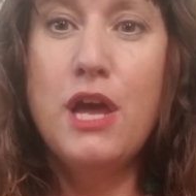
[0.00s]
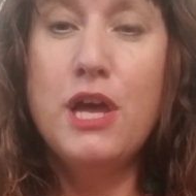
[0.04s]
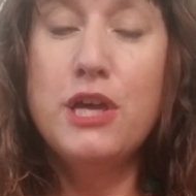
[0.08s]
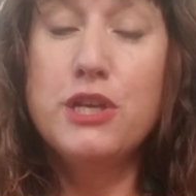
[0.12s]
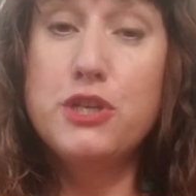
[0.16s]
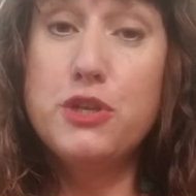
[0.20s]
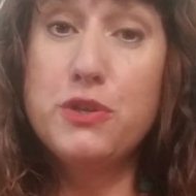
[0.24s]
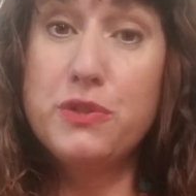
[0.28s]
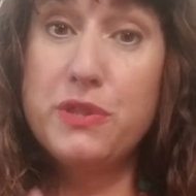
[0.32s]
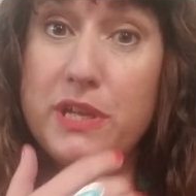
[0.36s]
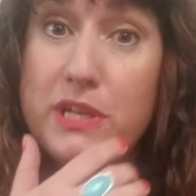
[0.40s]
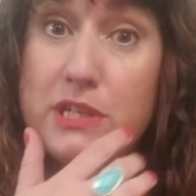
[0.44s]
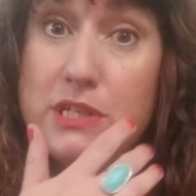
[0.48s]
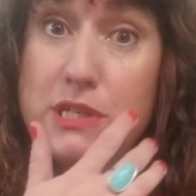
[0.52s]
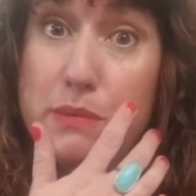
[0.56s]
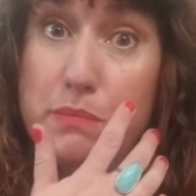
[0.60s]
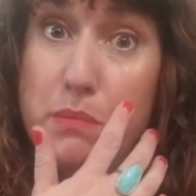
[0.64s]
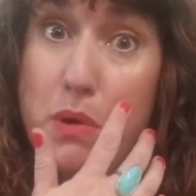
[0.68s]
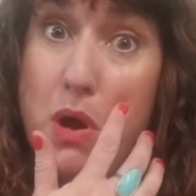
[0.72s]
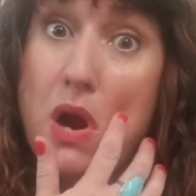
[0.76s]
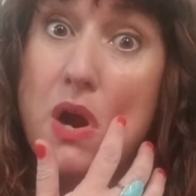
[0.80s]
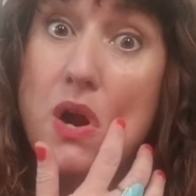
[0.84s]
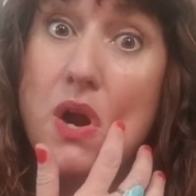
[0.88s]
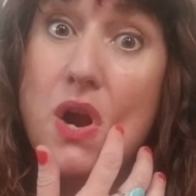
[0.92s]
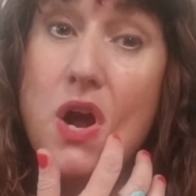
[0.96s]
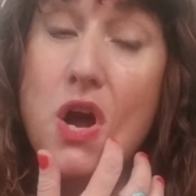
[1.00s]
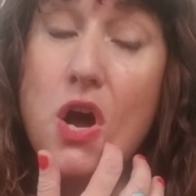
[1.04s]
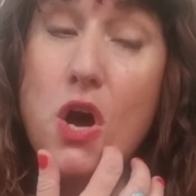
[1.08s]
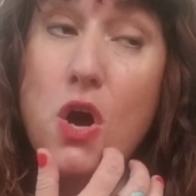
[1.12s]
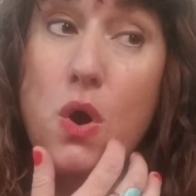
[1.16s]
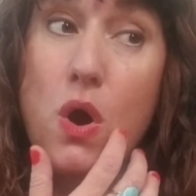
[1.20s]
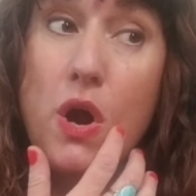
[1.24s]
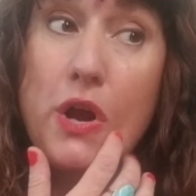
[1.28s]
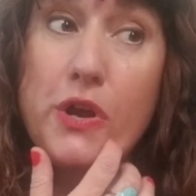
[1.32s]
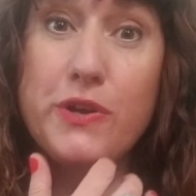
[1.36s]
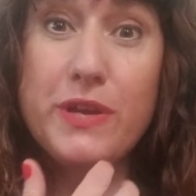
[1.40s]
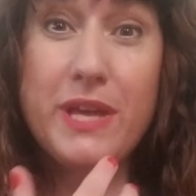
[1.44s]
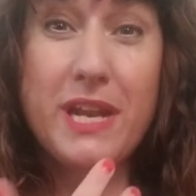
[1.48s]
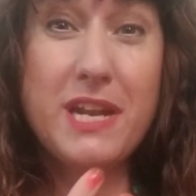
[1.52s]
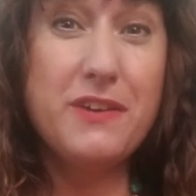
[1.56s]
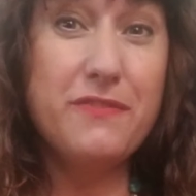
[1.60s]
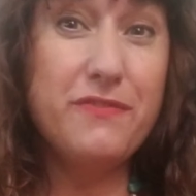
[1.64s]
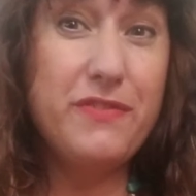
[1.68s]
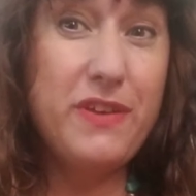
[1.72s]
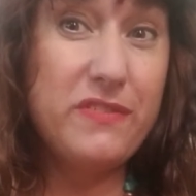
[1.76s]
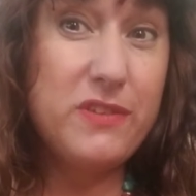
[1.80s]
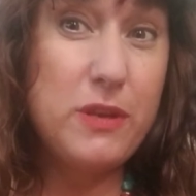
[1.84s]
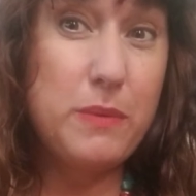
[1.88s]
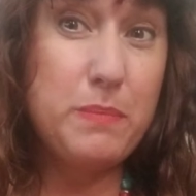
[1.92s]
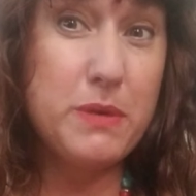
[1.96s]
Do you think tomorrow are you gonna have
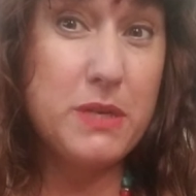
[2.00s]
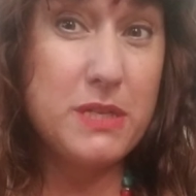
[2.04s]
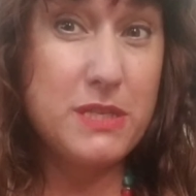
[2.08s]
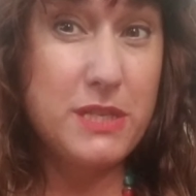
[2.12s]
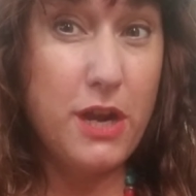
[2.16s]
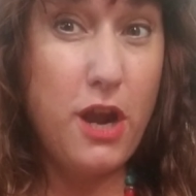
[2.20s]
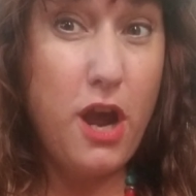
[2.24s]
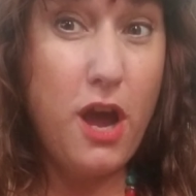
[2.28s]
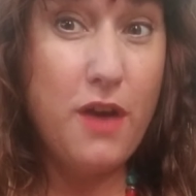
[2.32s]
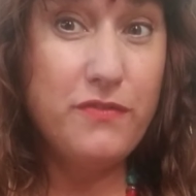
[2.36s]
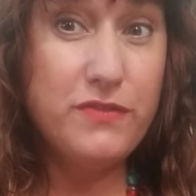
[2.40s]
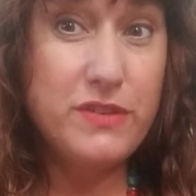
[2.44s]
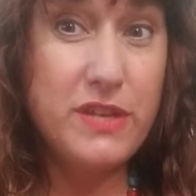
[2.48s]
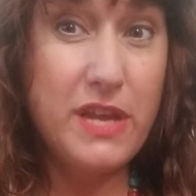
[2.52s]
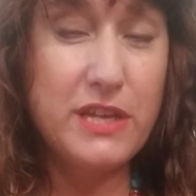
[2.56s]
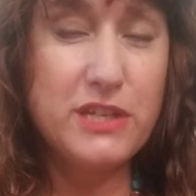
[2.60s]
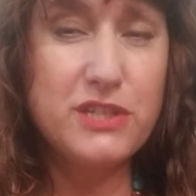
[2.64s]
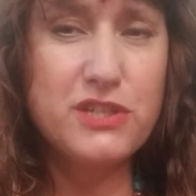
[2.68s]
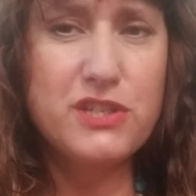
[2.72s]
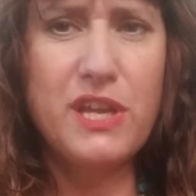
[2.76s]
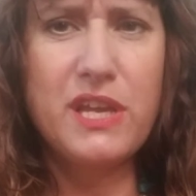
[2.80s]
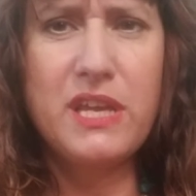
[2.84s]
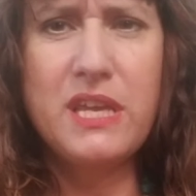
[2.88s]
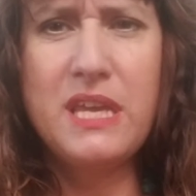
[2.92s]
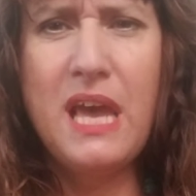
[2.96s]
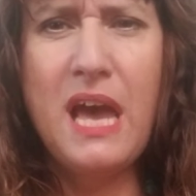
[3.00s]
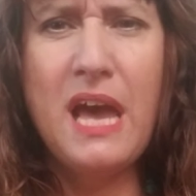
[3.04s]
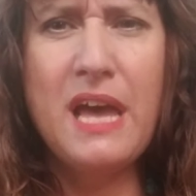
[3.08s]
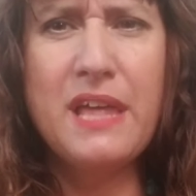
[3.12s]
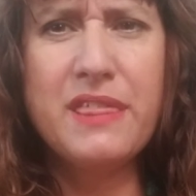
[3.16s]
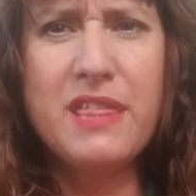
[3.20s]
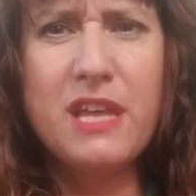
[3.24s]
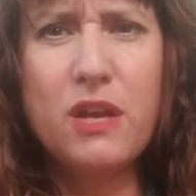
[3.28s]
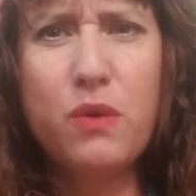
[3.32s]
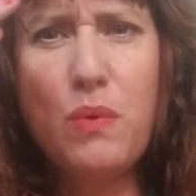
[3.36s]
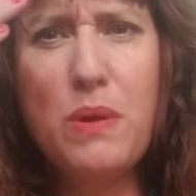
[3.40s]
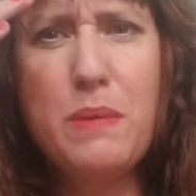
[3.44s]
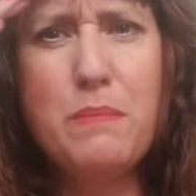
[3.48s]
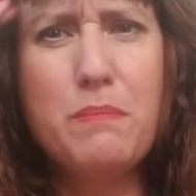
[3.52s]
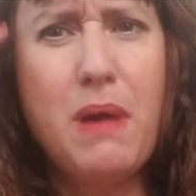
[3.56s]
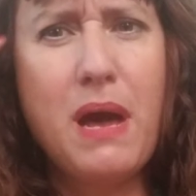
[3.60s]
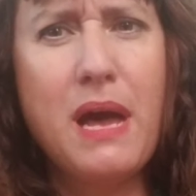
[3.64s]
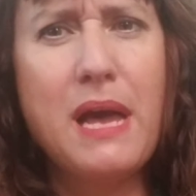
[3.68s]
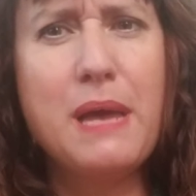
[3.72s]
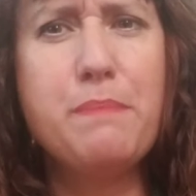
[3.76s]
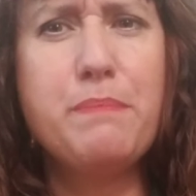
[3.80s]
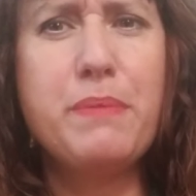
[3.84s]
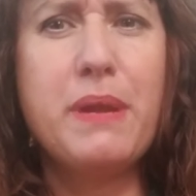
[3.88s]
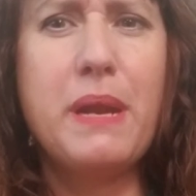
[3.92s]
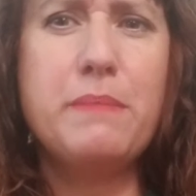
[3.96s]
50% off day? And she's like, Yeah, I think we
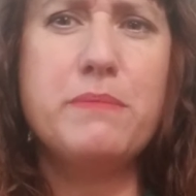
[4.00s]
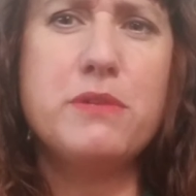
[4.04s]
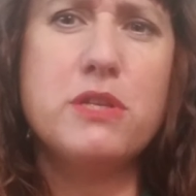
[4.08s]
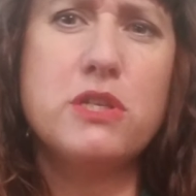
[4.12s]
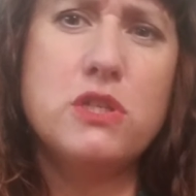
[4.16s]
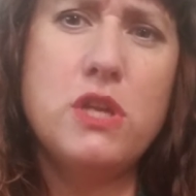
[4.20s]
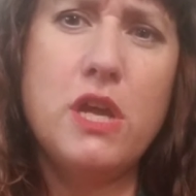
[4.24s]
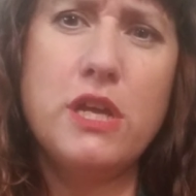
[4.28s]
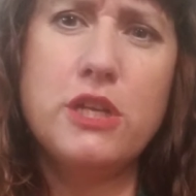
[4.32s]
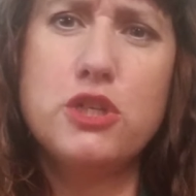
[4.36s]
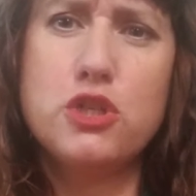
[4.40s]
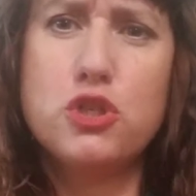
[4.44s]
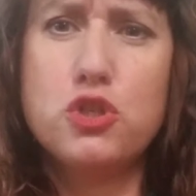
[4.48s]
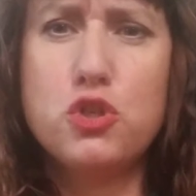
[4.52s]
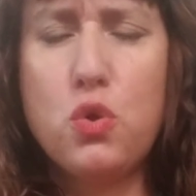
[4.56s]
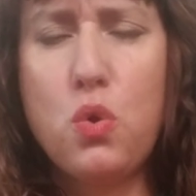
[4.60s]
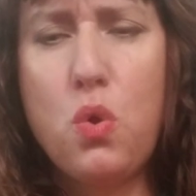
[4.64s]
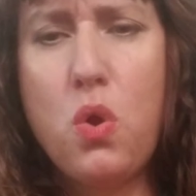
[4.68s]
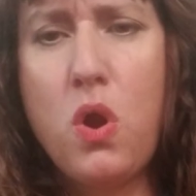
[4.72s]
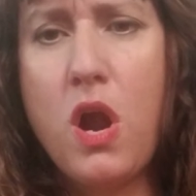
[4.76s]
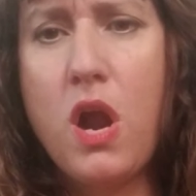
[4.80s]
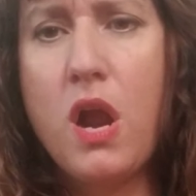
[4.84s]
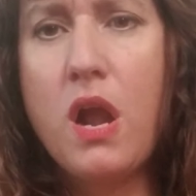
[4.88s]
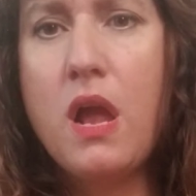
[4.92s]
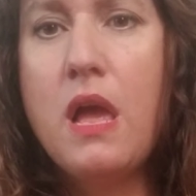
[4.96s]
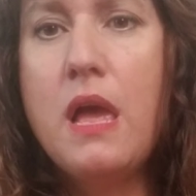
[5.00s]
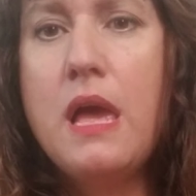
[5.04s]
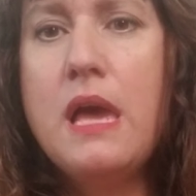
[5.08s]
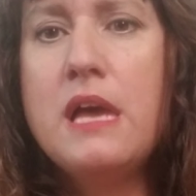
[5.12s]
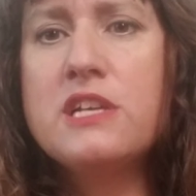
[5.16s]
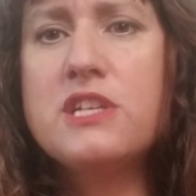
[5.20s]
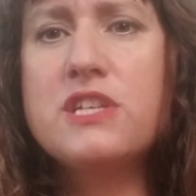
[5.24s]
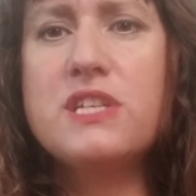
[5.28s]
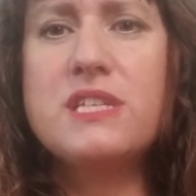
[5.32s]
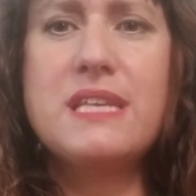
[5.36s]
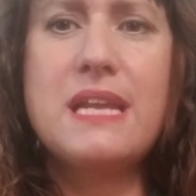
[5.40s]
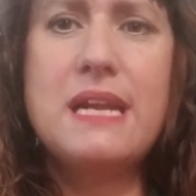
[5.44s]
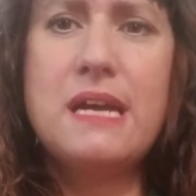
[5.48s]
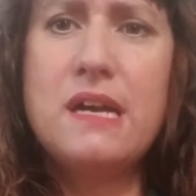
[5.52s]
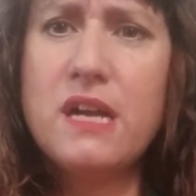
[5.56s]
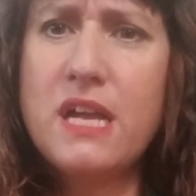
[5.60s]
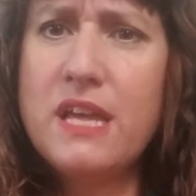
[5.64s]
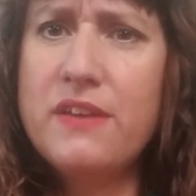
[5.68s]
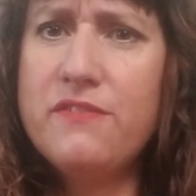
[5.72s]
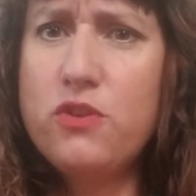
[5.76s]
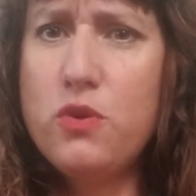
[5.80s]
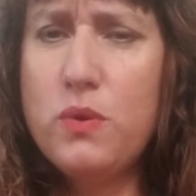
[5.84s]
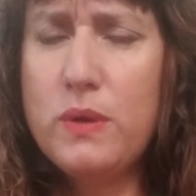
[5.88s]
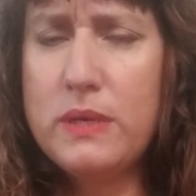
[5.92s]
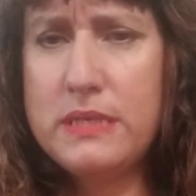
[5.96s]
might, but I'm just not sure. She said, I'll
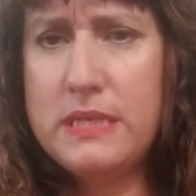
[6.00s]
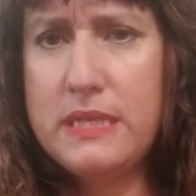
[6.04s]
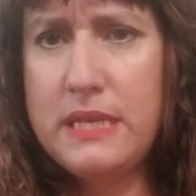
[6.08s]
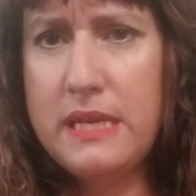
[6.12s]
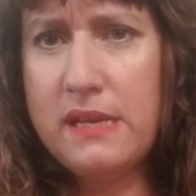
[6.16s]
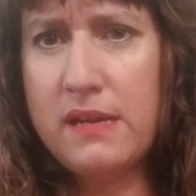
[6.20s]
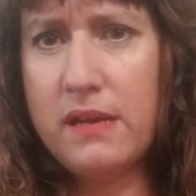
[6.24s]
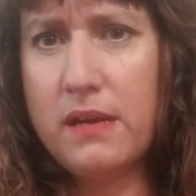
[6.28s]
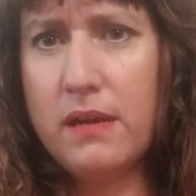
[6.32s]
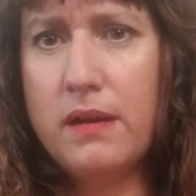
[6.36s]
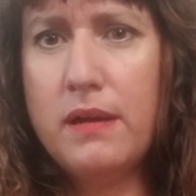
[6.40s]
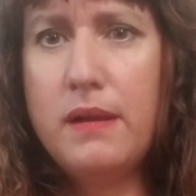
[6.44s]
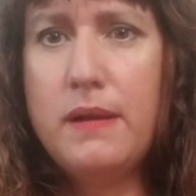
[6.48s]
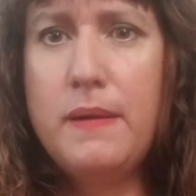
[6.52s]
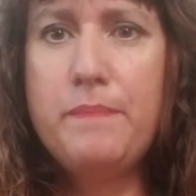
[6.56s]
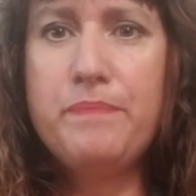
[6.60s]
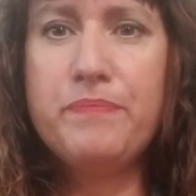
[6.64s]
give you a deal.